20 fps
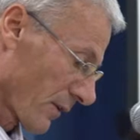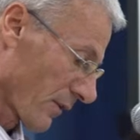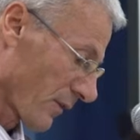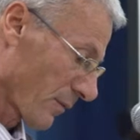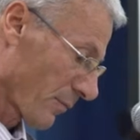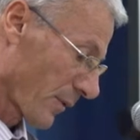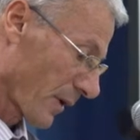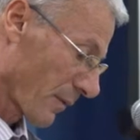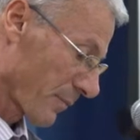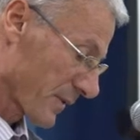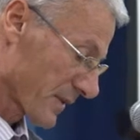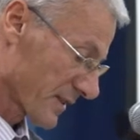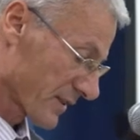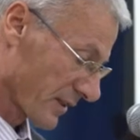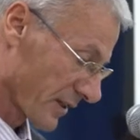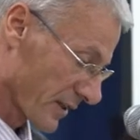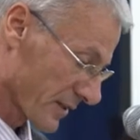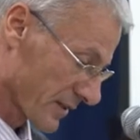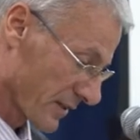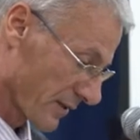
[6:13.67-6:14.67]
The Papa
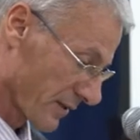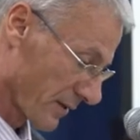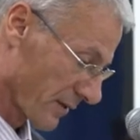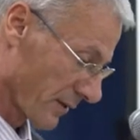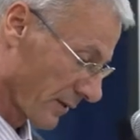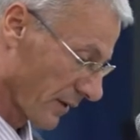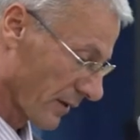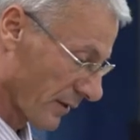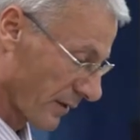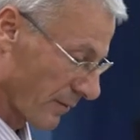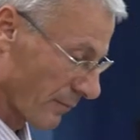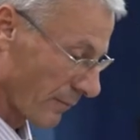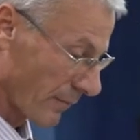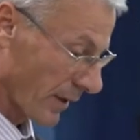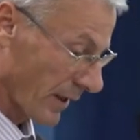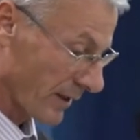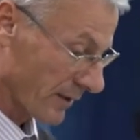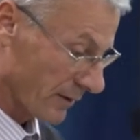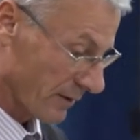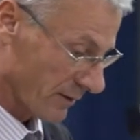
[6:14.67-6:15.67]
stressed that the
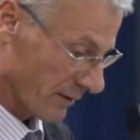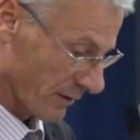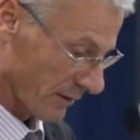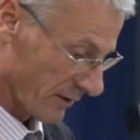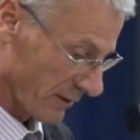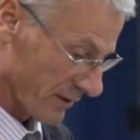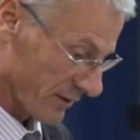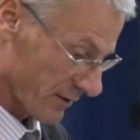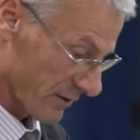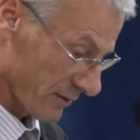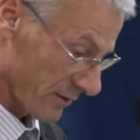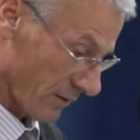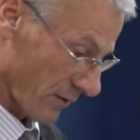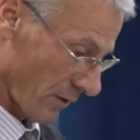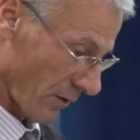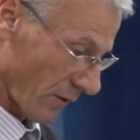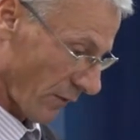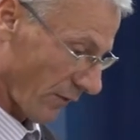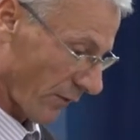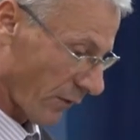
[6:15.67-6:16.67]
main
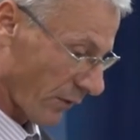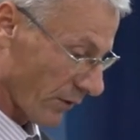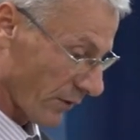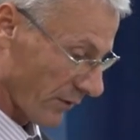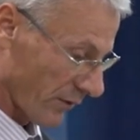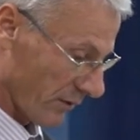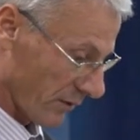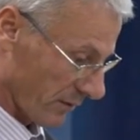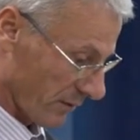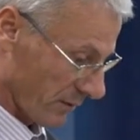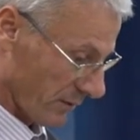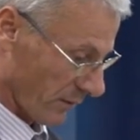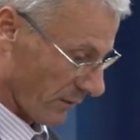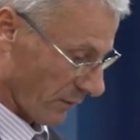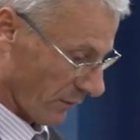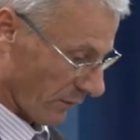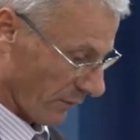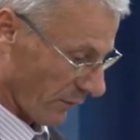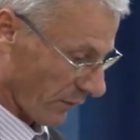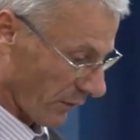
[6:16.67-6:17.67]
reason for
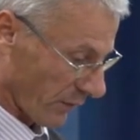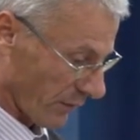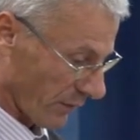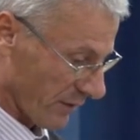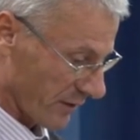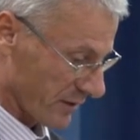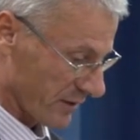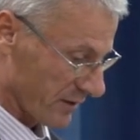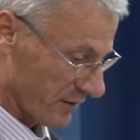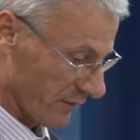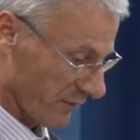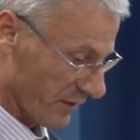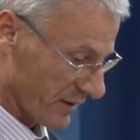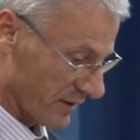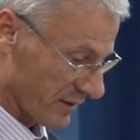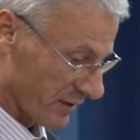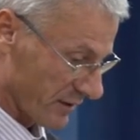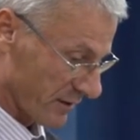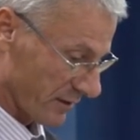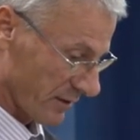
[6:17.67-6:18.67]
this
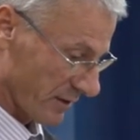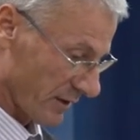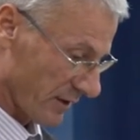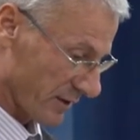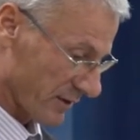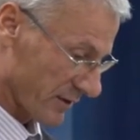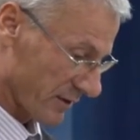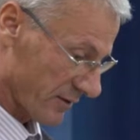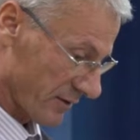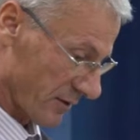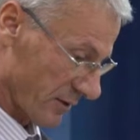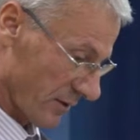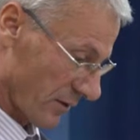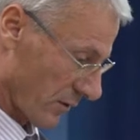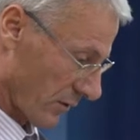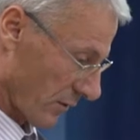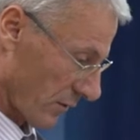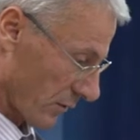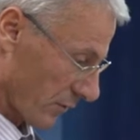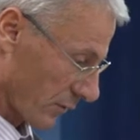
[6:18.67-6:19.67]
visit is
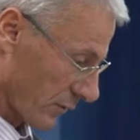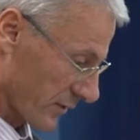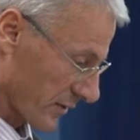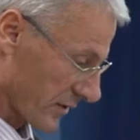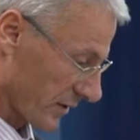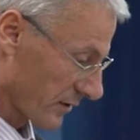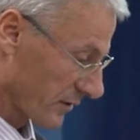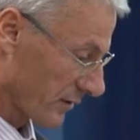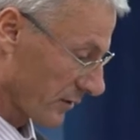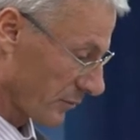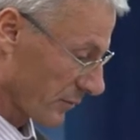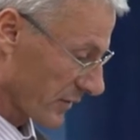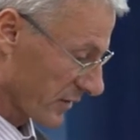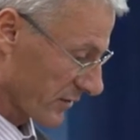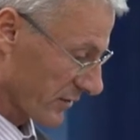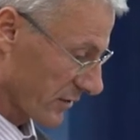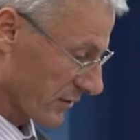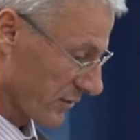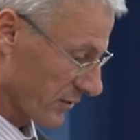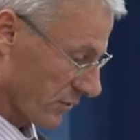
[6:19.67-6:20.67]
to send a
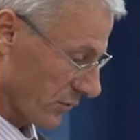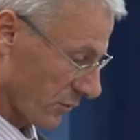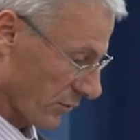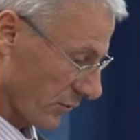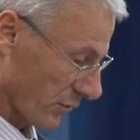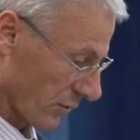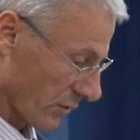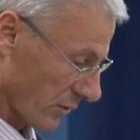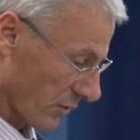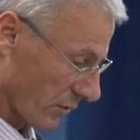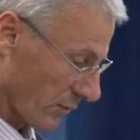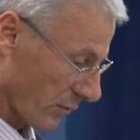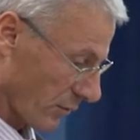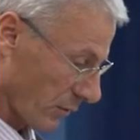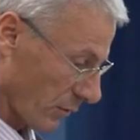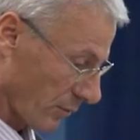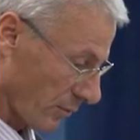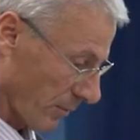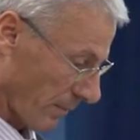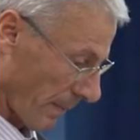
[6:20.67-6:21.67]
message to
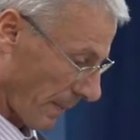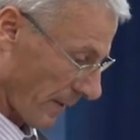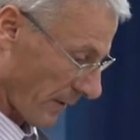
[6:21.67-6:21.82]
Europe